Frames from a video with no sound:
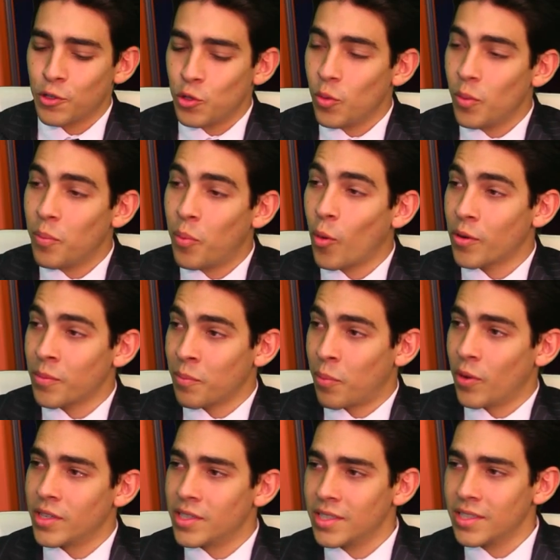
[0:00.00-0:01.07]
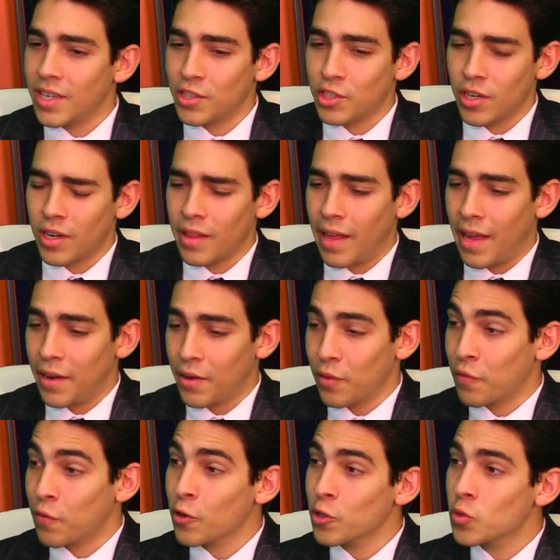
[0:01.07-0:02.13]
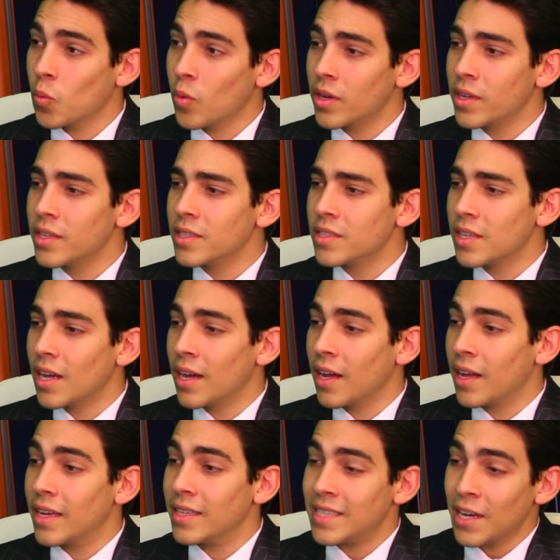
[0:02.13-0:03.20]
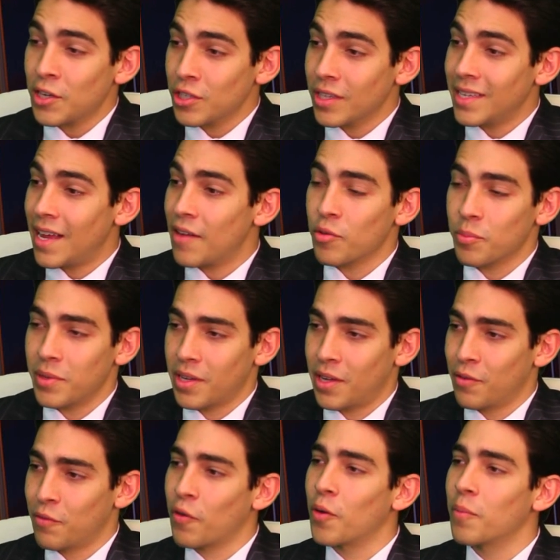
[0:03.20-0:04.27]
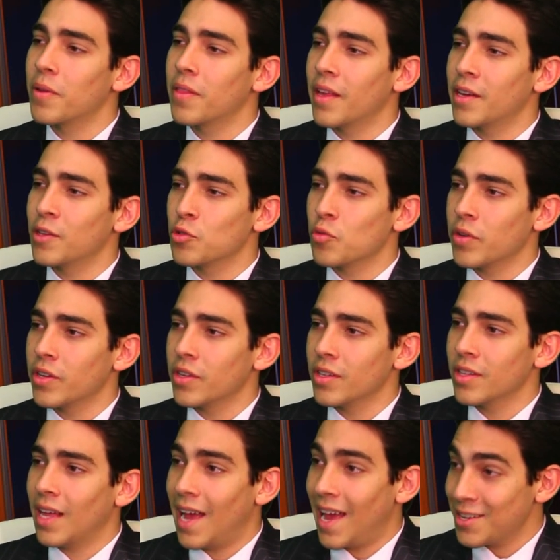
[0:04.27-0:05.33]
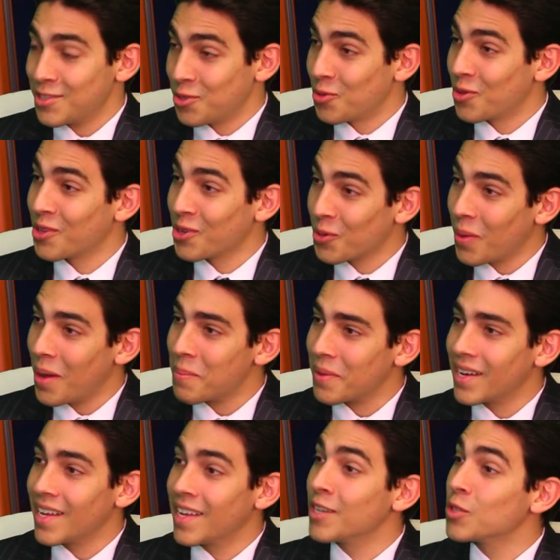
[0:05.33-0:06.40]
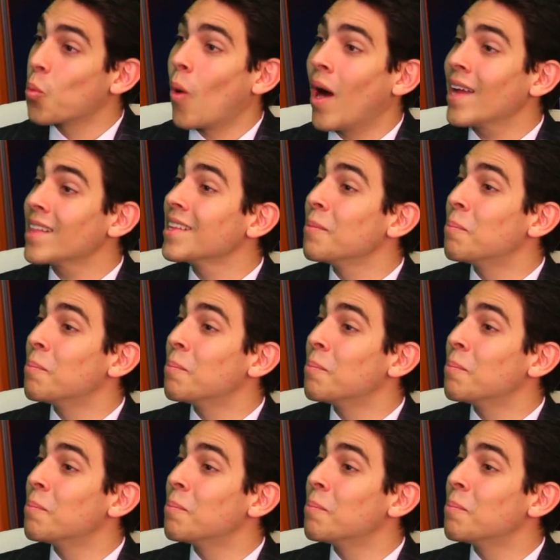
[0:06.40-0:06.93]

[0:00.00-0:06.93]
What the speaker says: are two important points to touch on that. The first one is it's actually never been confirmed that Israel has a nuclear weapon. It's widely